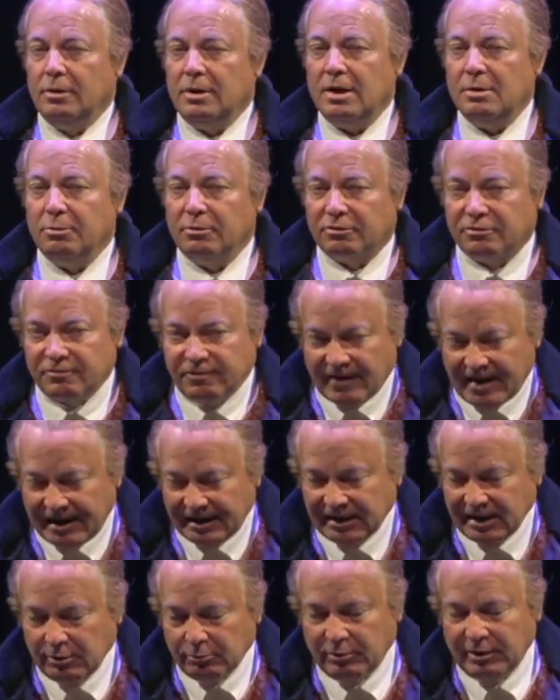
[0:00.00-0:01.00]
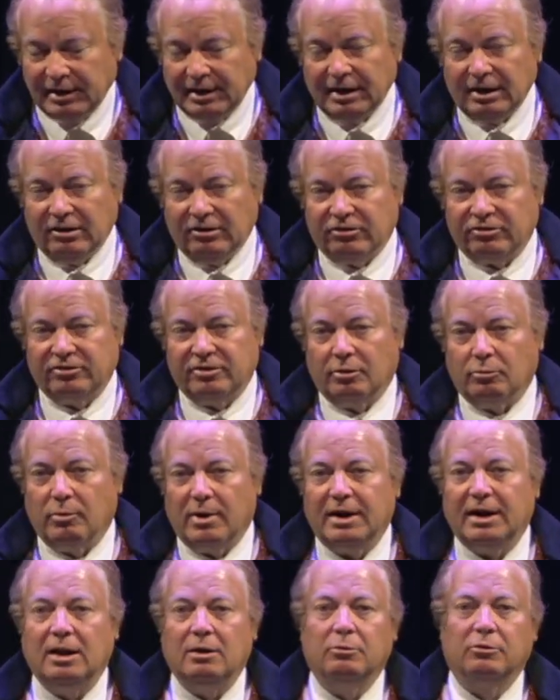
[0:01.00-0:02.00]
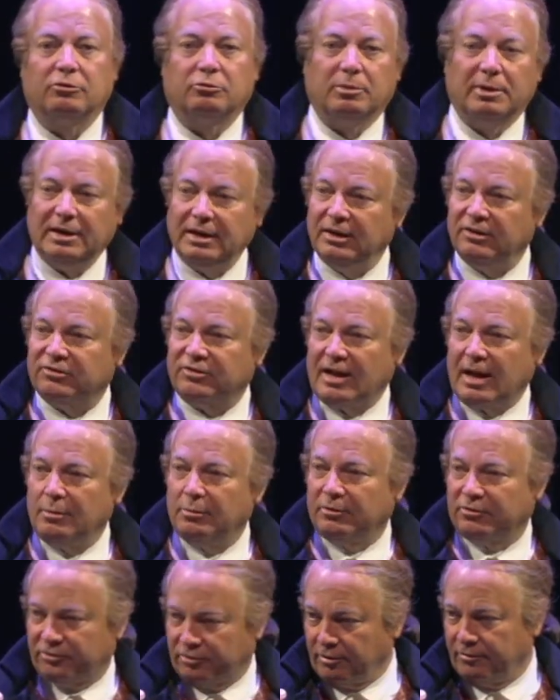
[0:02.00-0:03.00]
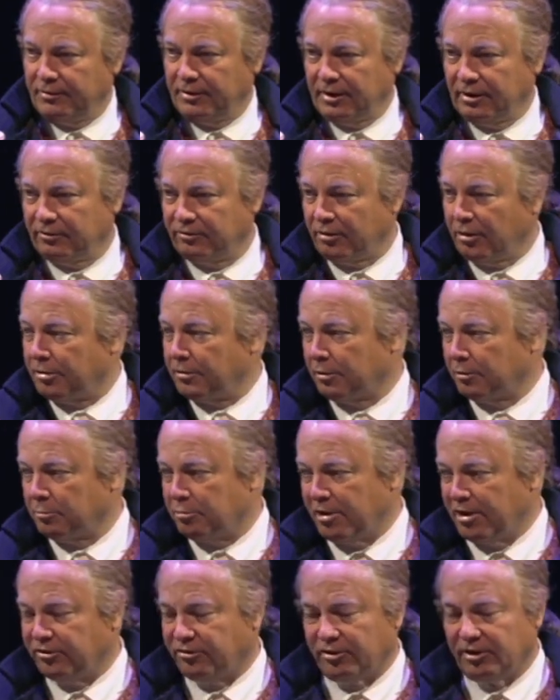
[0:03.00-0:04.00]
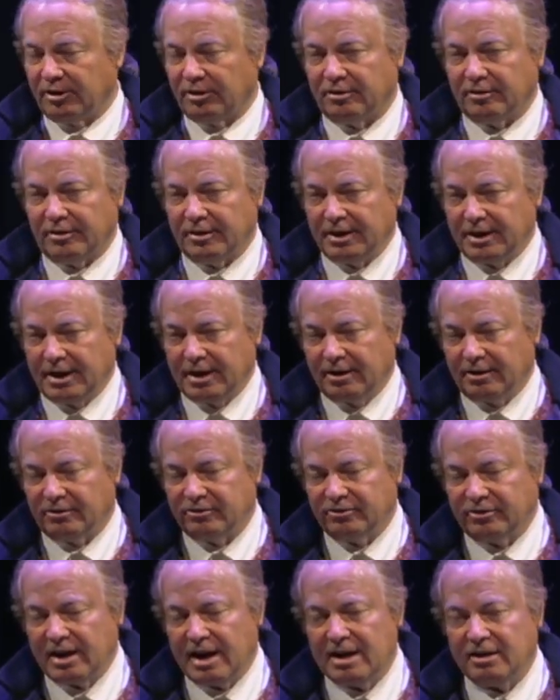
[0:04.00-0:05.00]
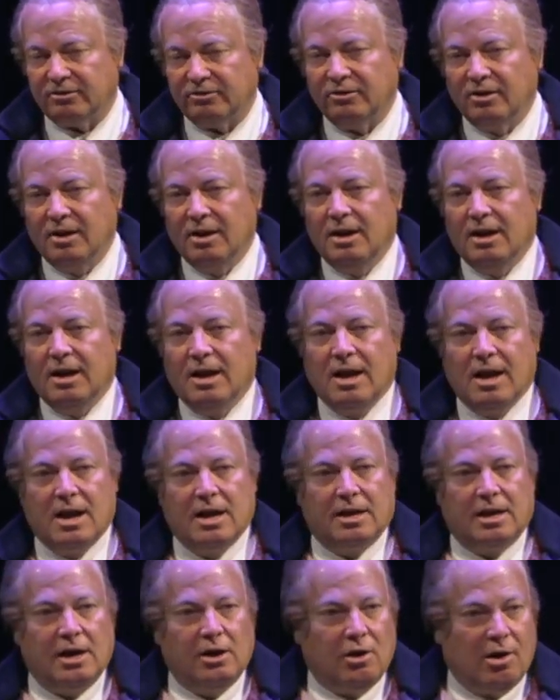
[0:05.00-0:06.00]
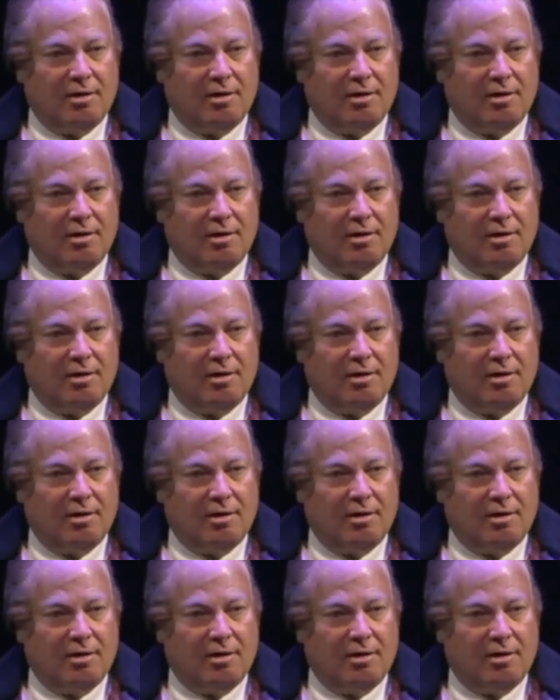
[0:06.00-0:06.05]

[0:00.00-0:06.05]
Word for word: He was finally released, and when he was released, I was serving as the third president of the United States, and I